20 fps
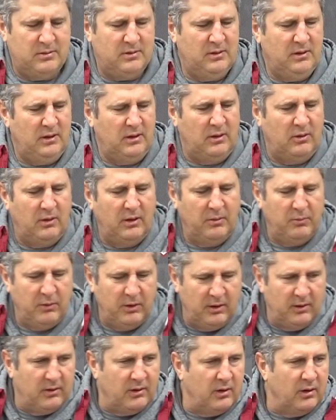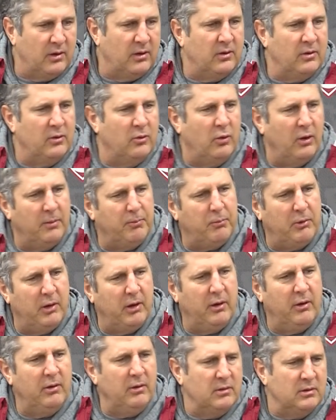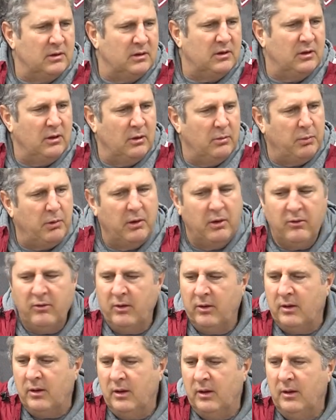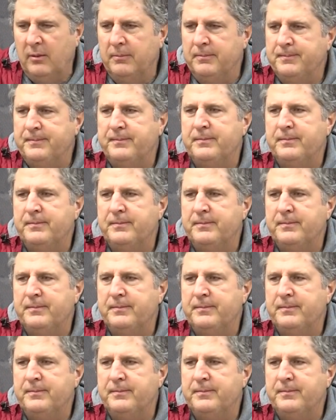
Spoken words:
He's a great player and still a part of our team.